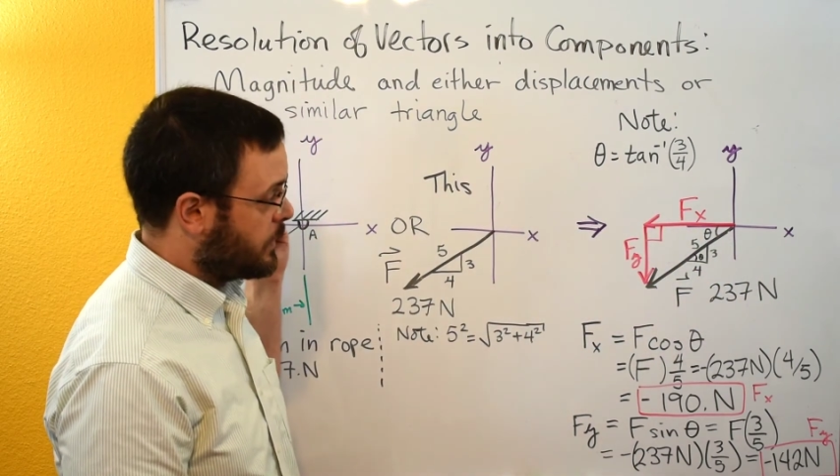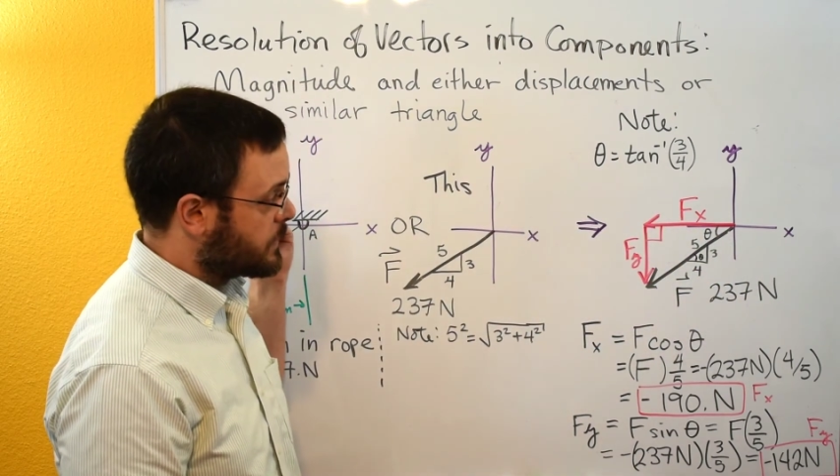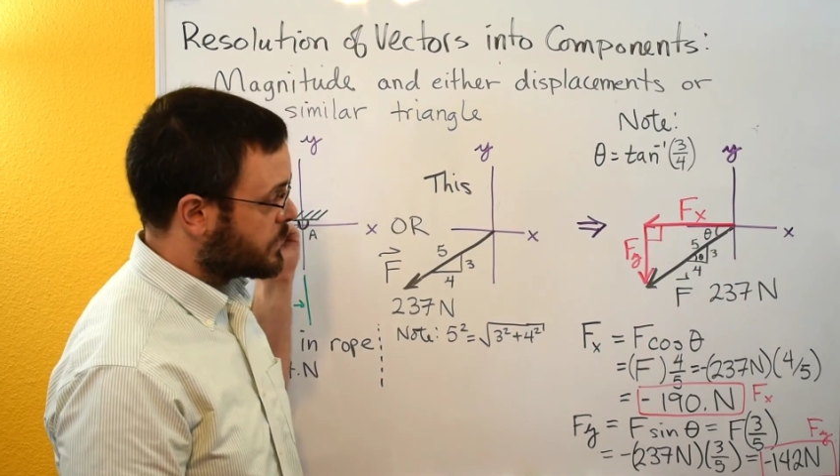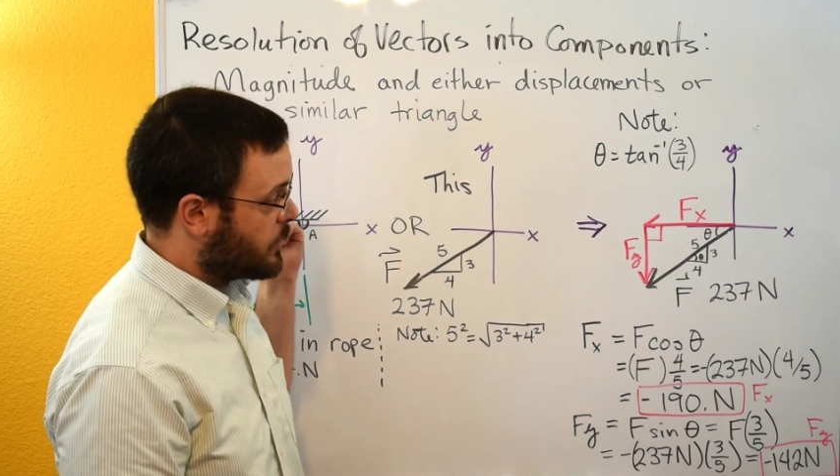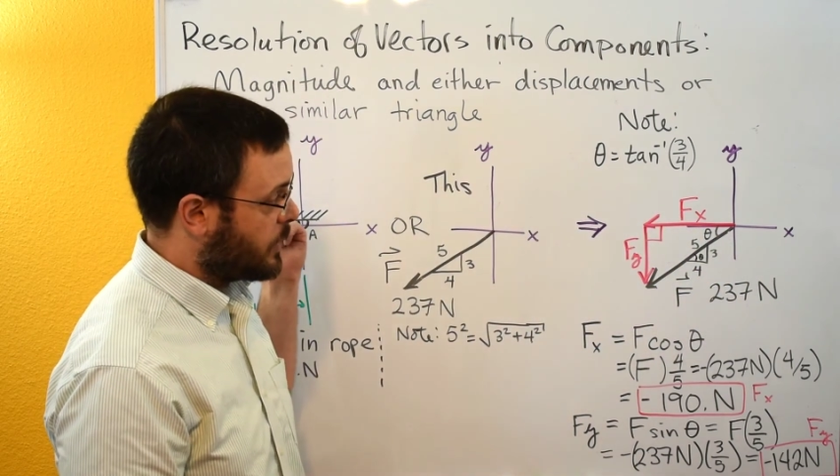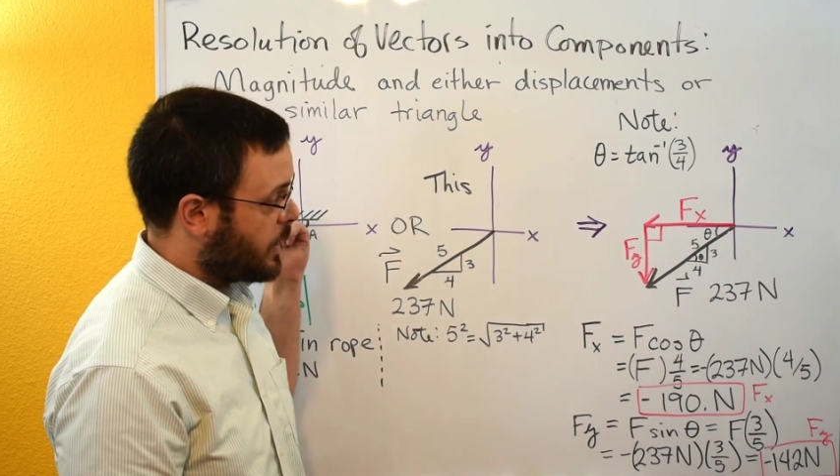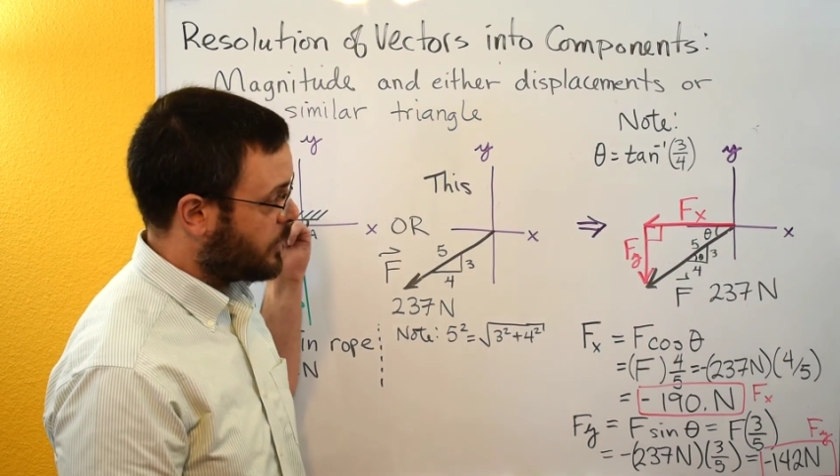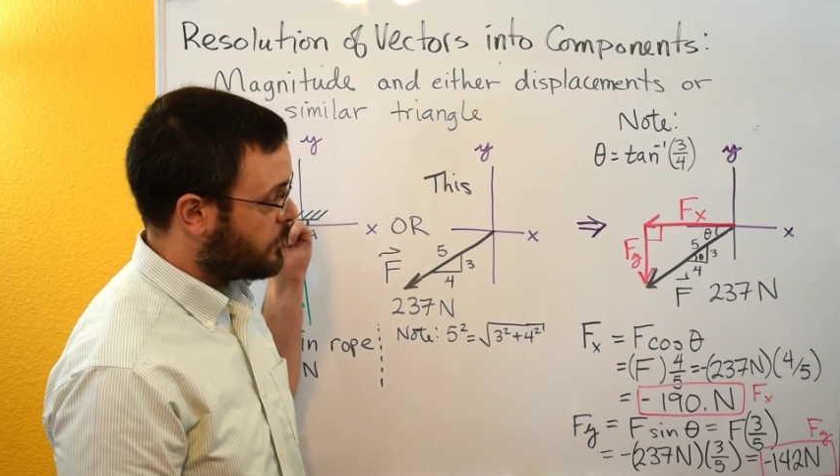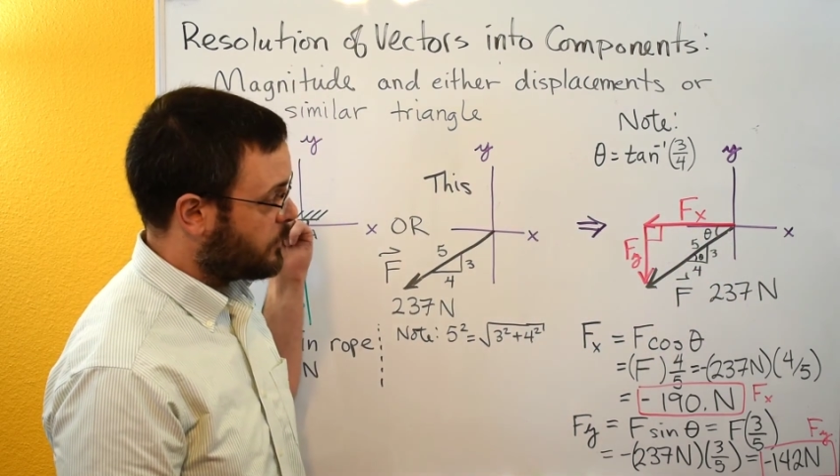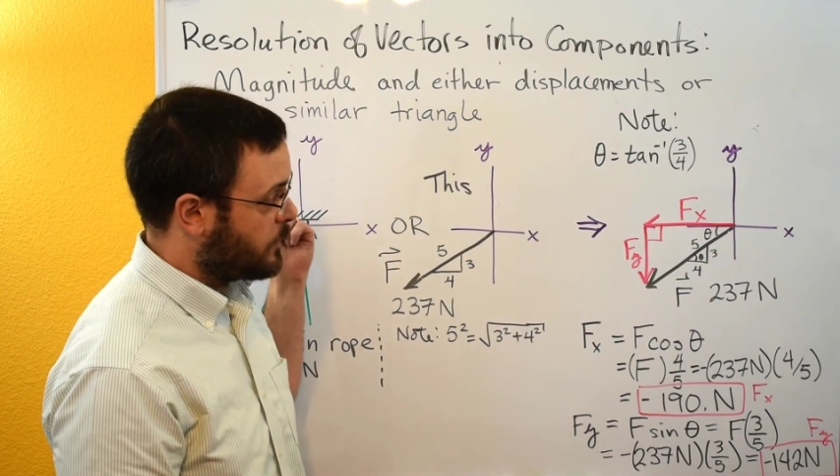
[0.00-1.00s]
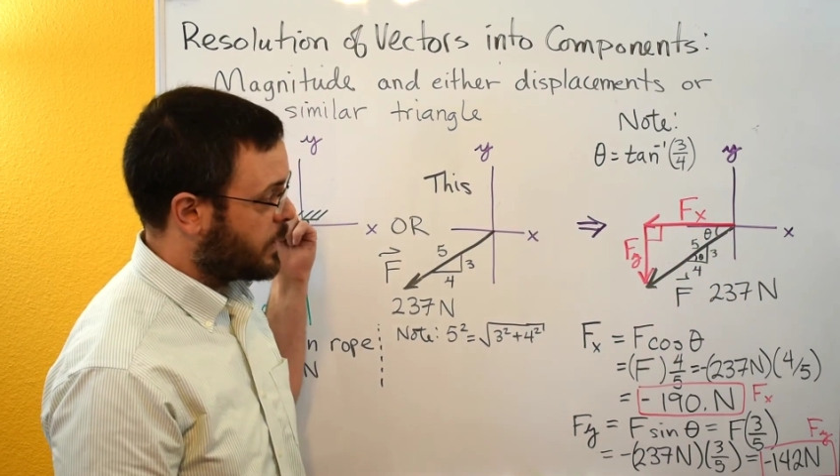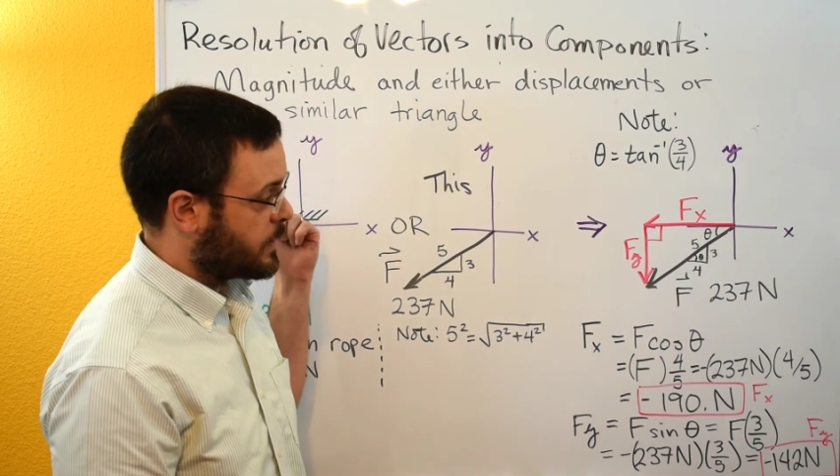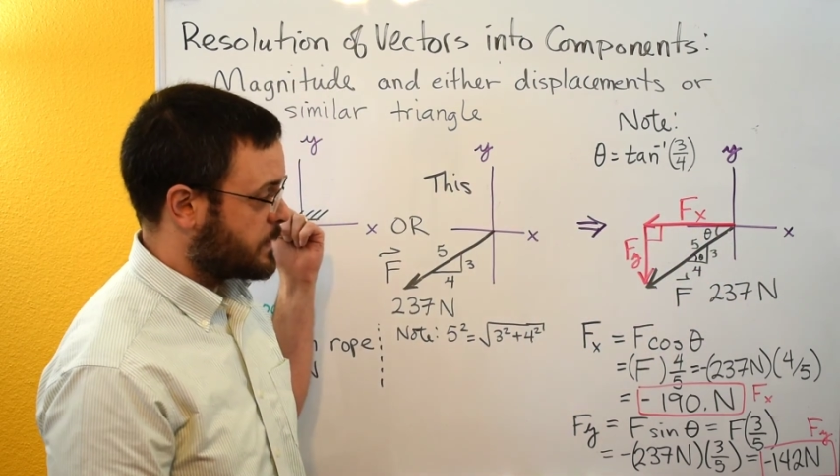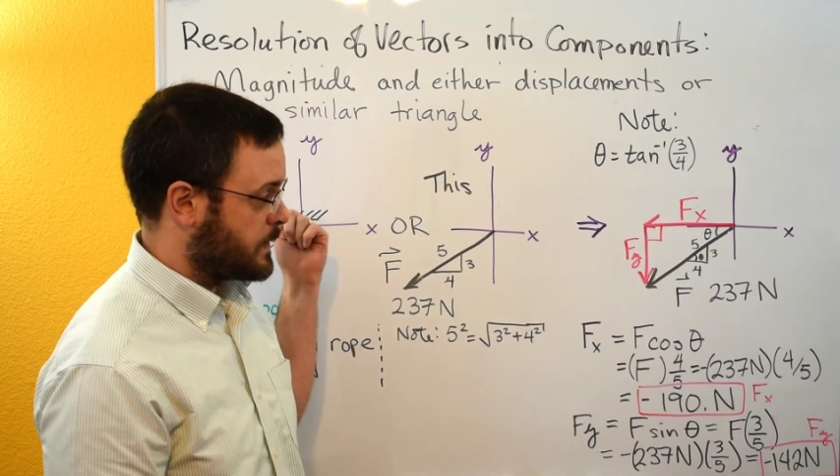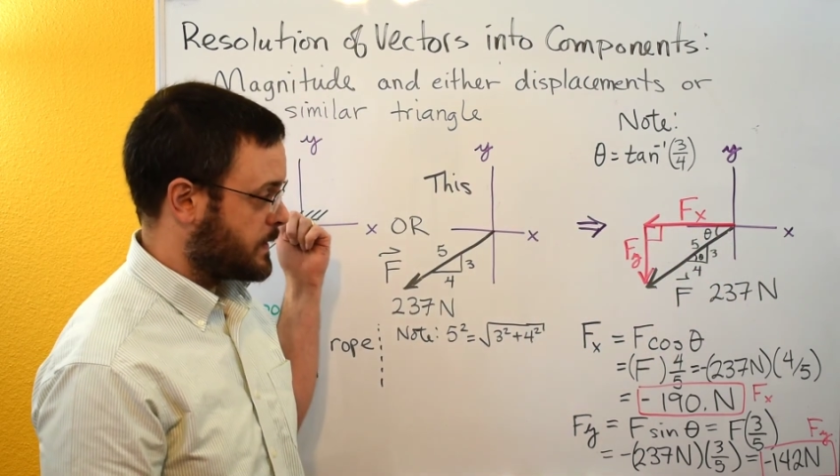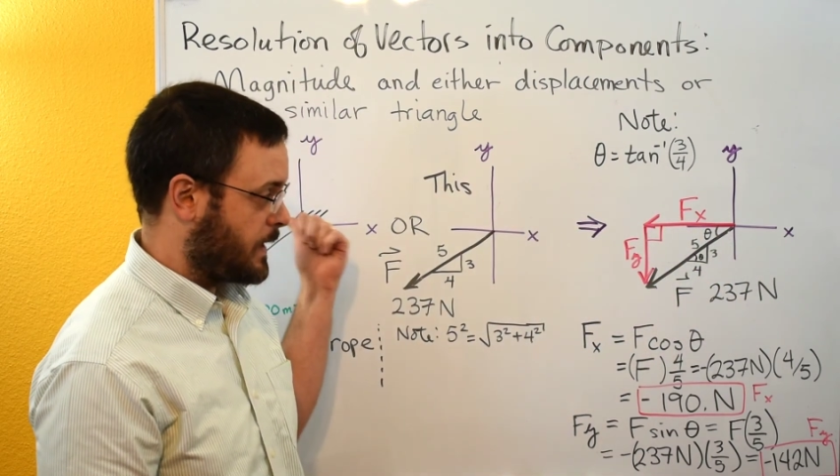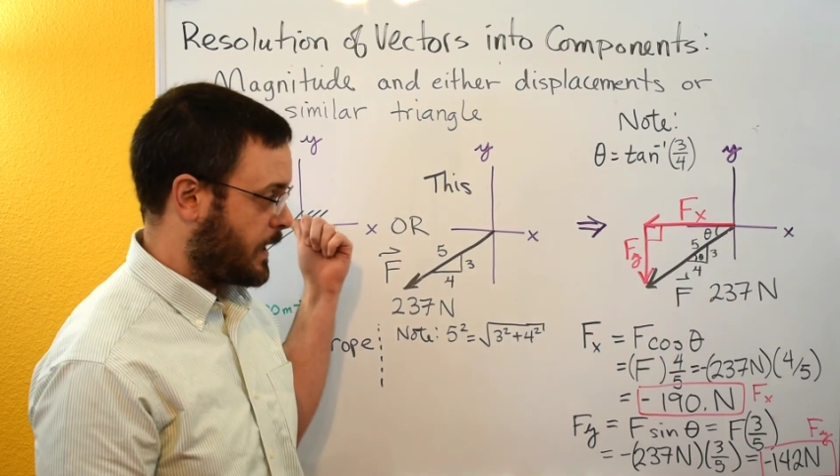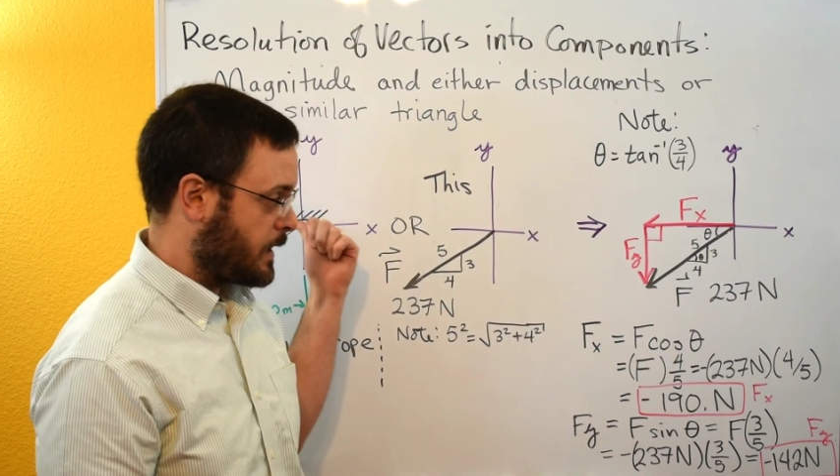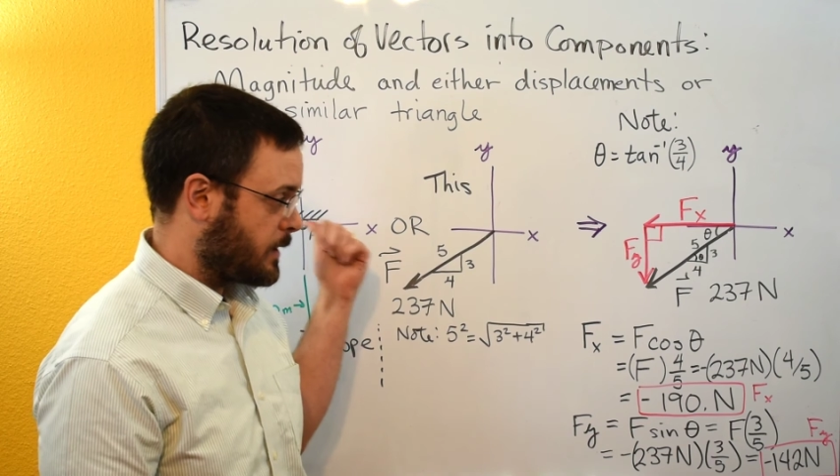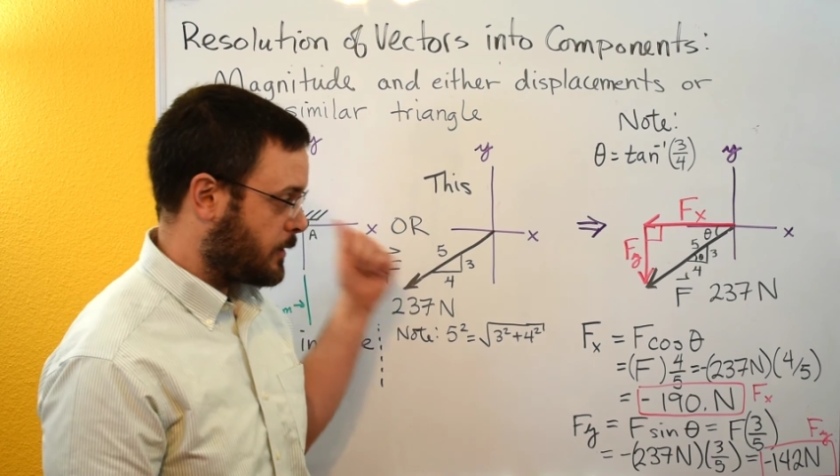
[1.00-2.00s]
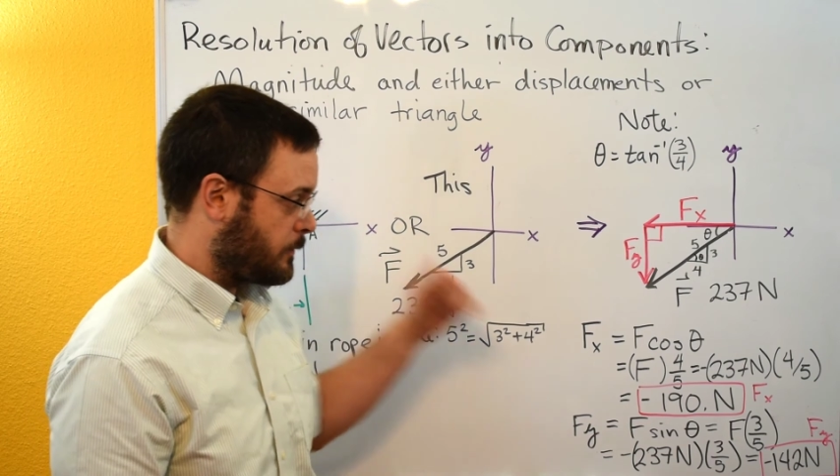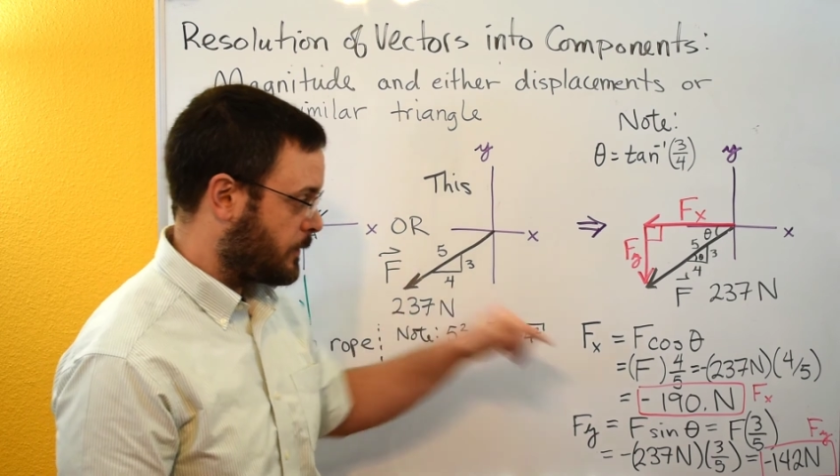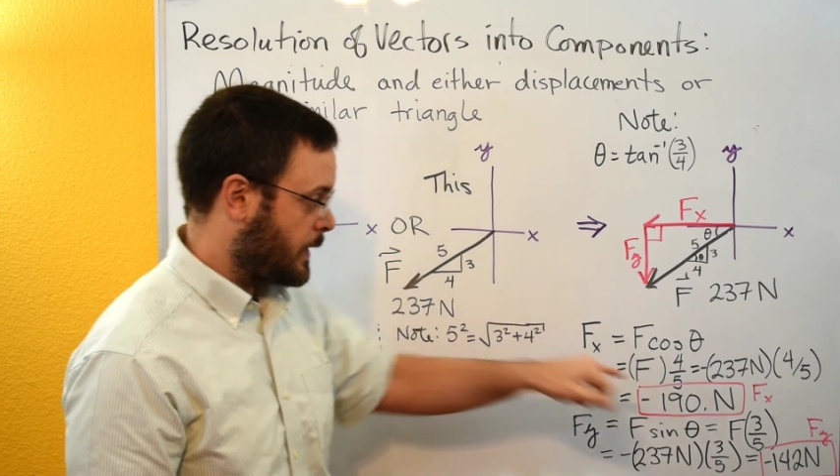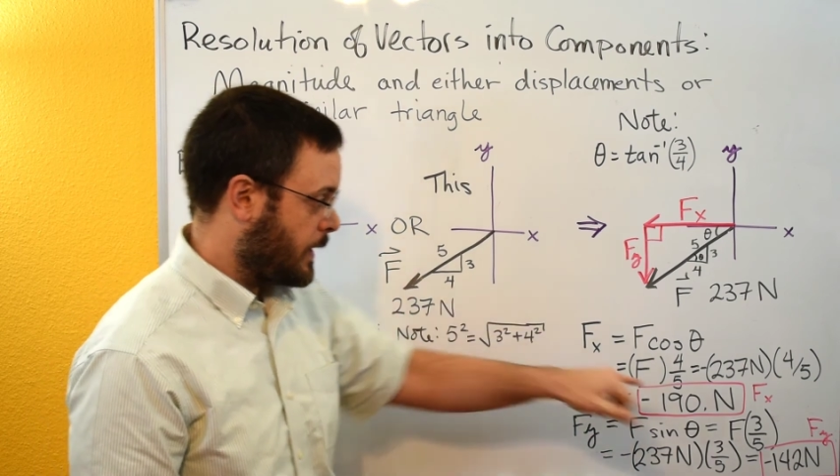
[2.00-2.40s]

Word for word: and so f of x is negative.